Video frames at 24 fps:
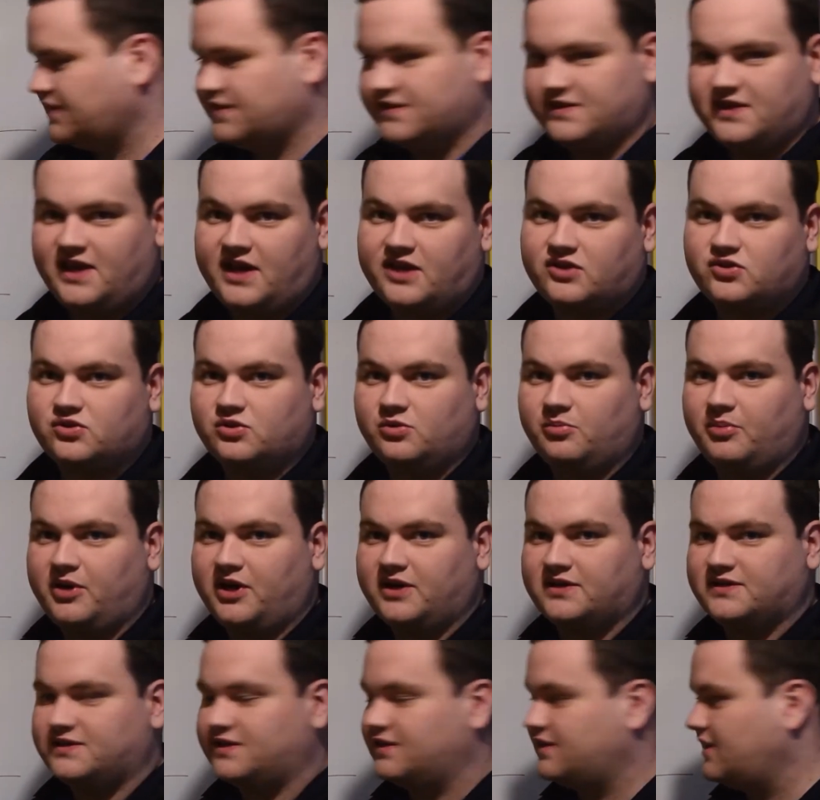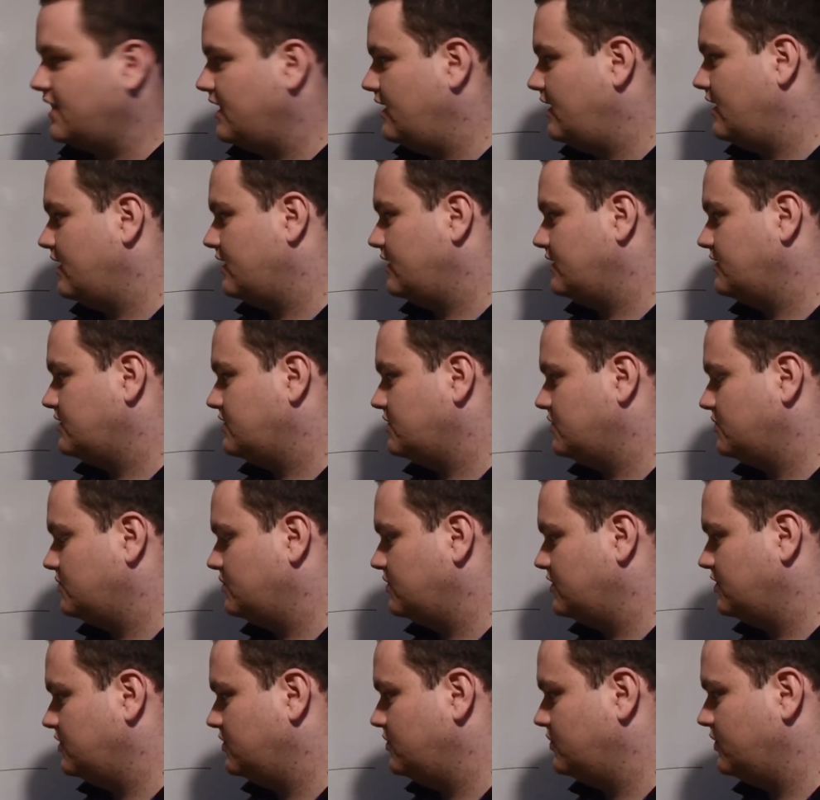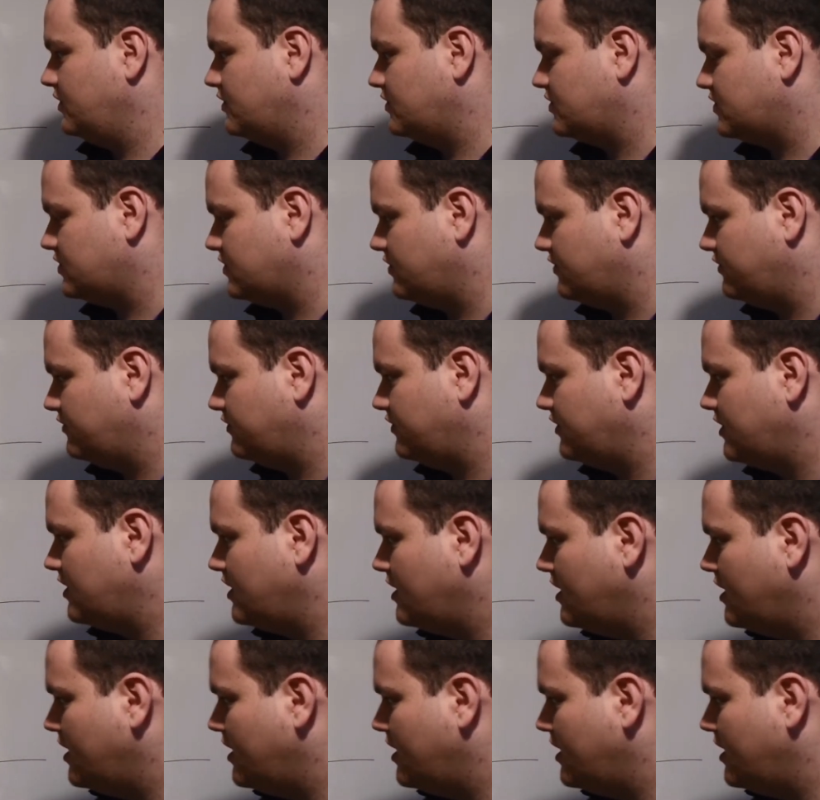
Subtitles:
this is the actual box that they log into to do their stuff.